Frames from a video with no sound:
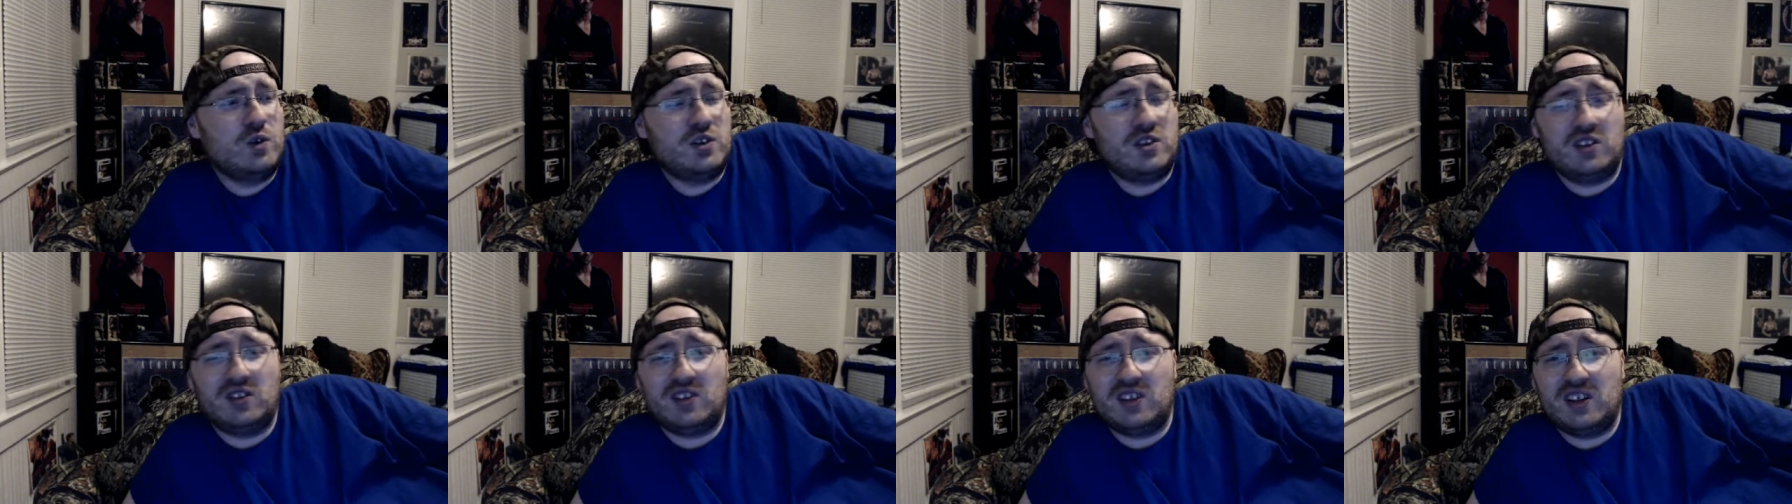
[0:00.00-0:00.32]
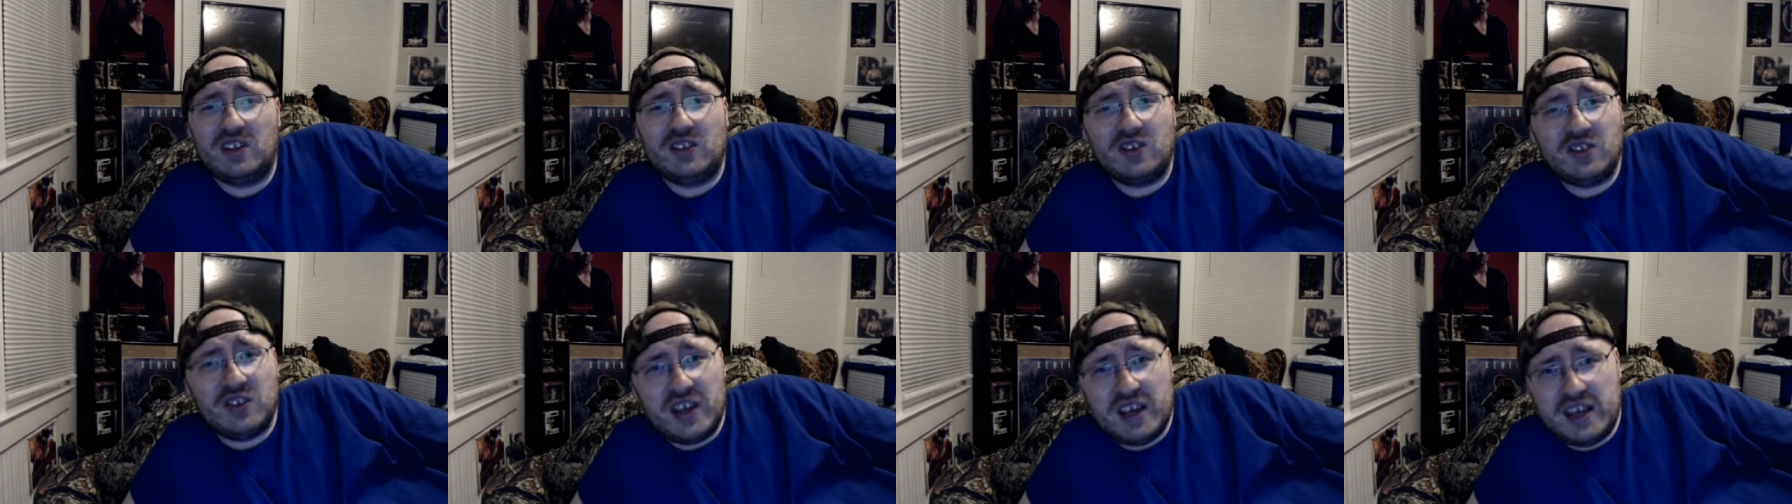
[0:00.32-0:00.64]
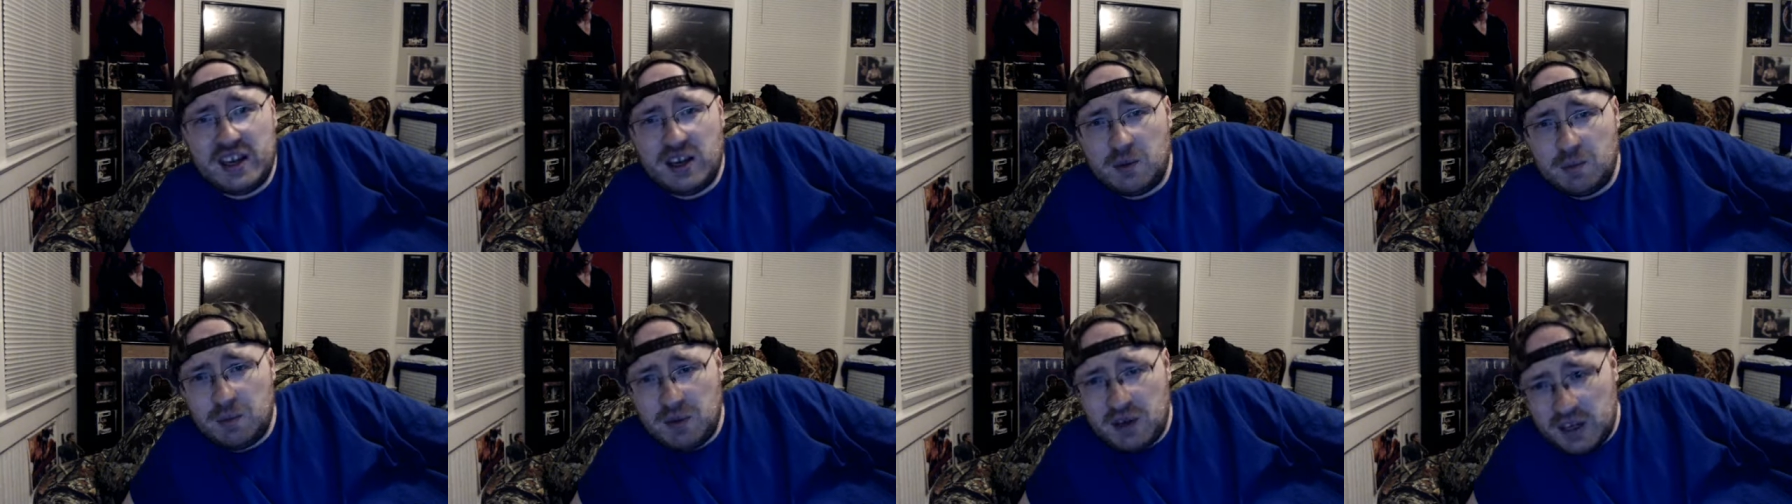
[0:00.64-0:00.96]
is insane
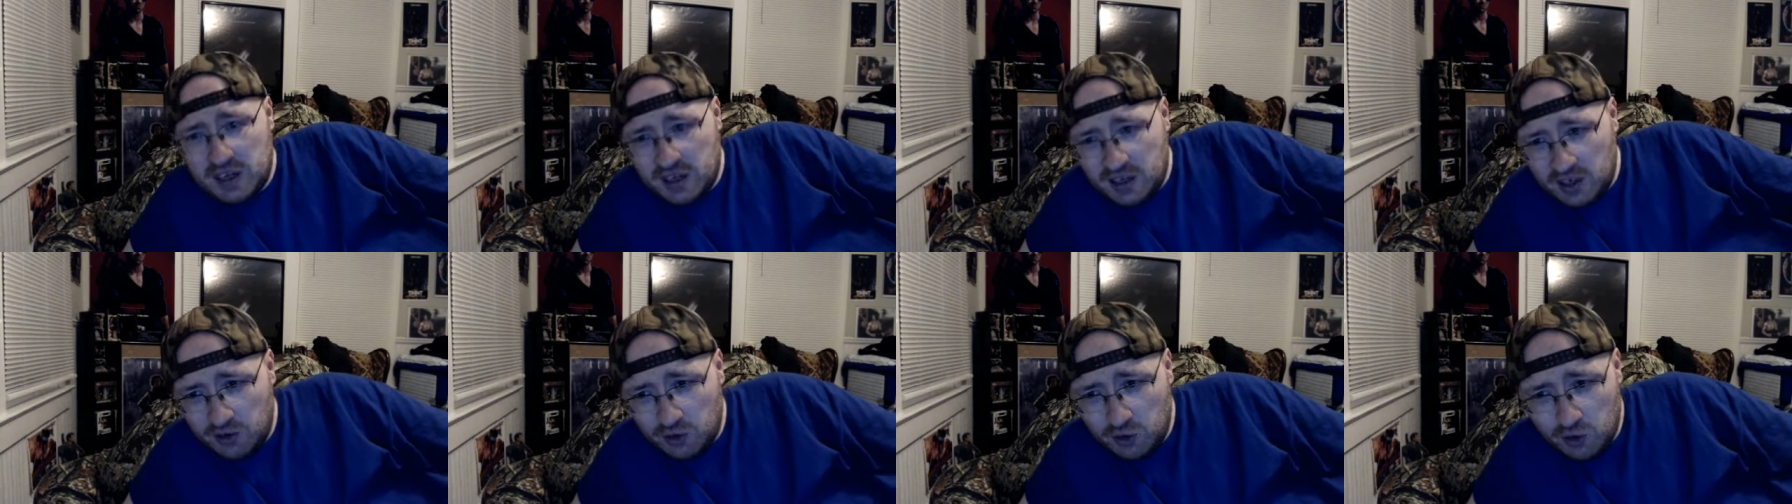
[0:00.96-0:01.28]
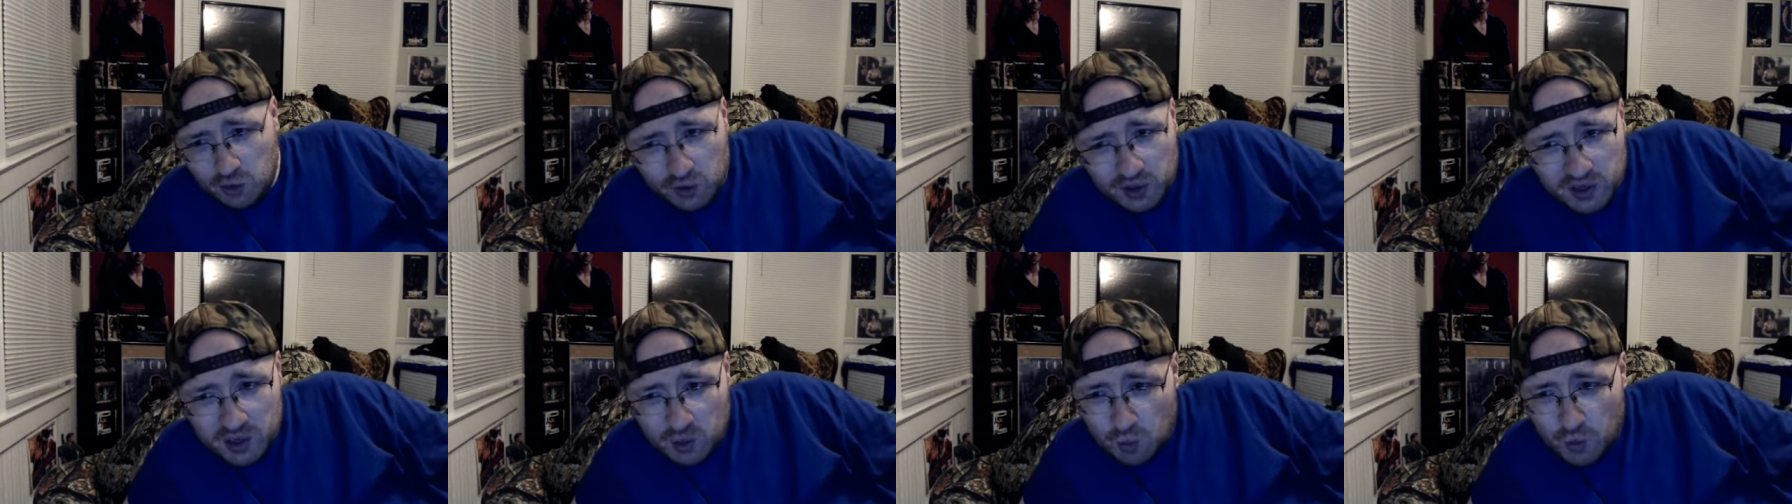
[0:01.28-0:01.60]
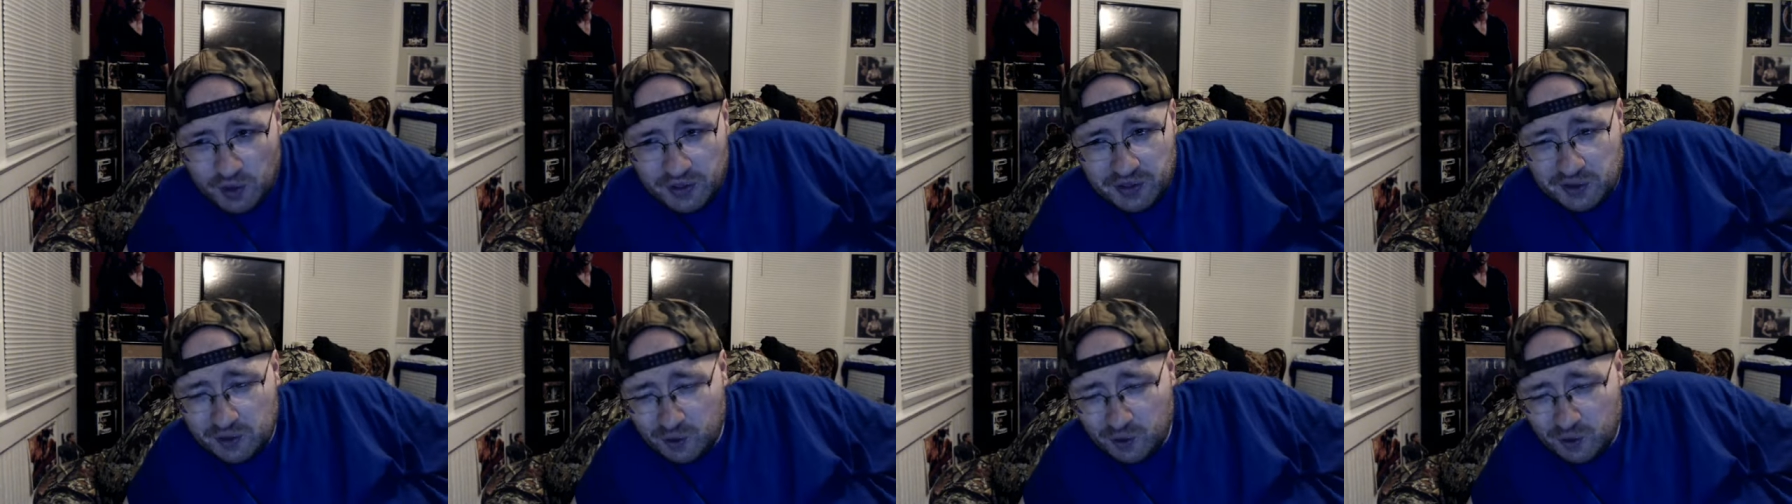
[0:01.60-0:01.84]
to me because you look at what